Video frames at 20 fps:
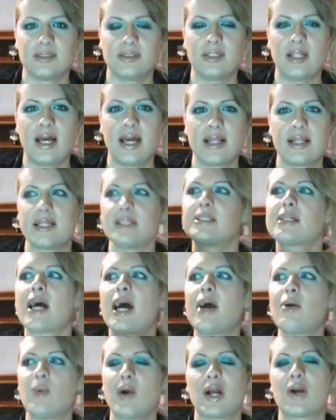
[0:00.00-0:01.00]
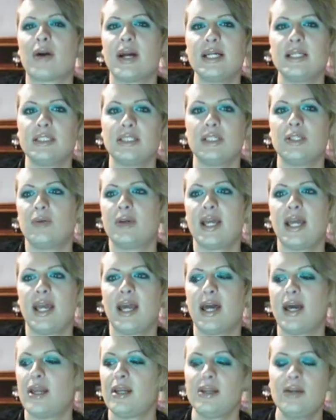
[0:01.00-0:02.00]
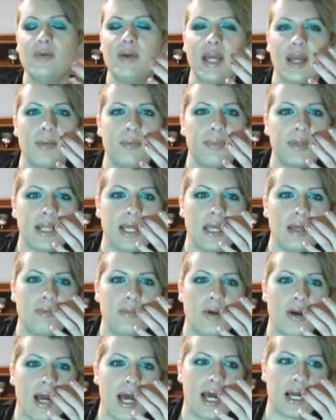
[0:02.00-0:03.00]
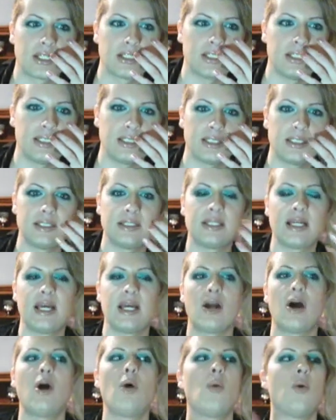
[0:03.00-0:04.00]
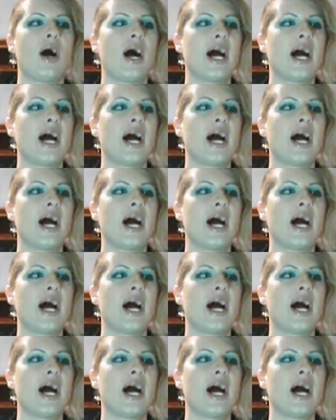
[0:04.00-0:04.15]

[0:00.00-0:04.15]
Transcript: Like this guy went crazy. You can't you can't blame your actions and say, "Oh,